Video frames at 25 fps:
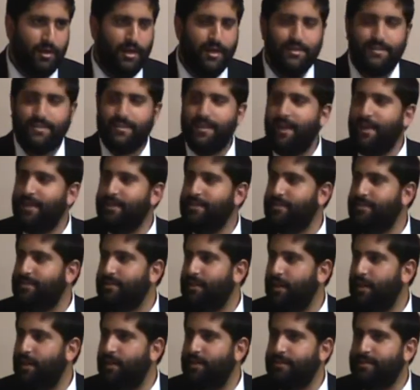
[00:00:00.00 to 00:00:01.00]
It says,
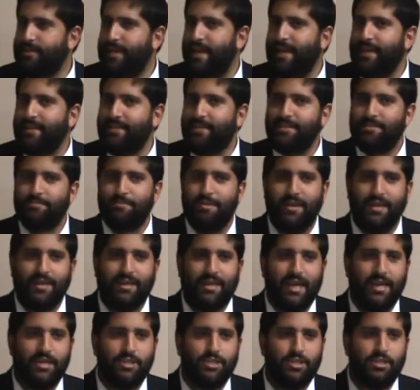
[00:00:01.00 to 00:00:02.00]
uh, take this
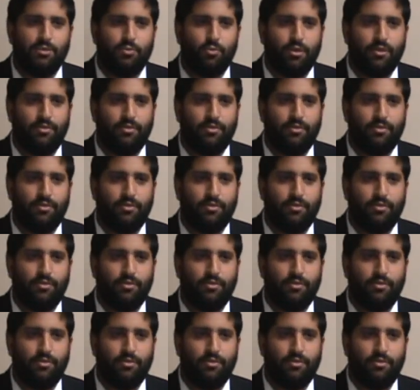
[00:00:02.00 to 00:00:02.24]
medication